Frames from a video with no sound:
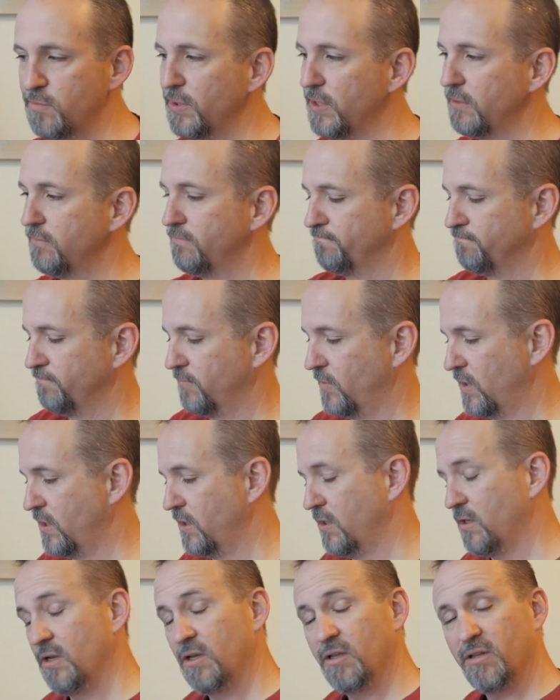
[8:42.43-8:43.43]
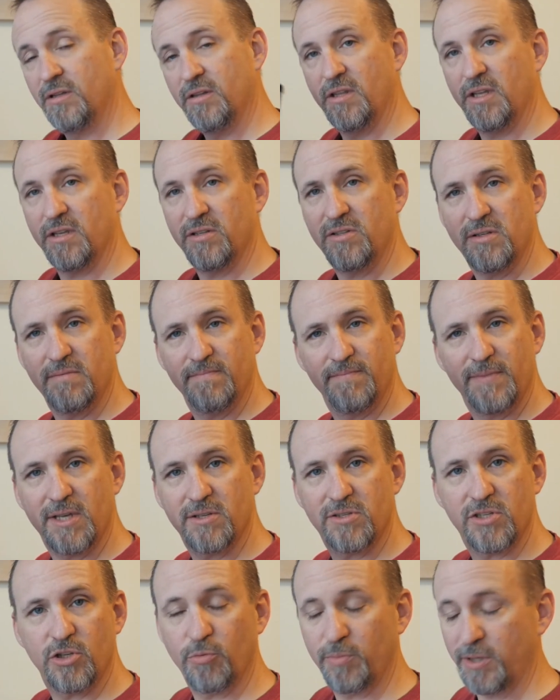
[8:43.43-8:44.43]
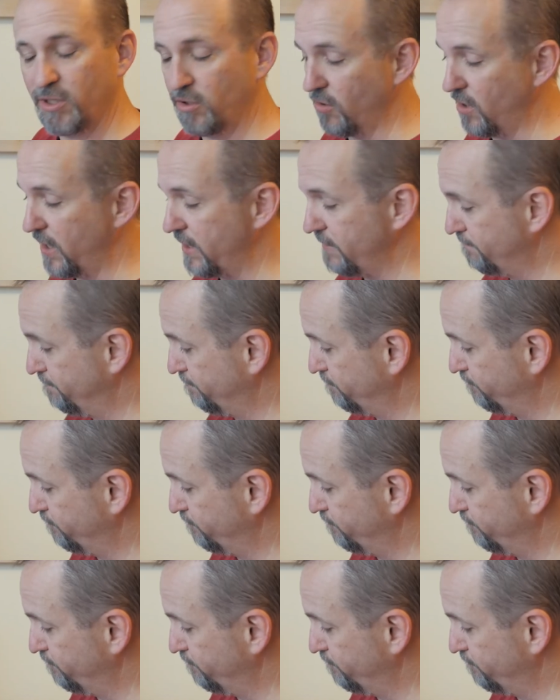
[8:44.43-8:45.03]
but this has still been great.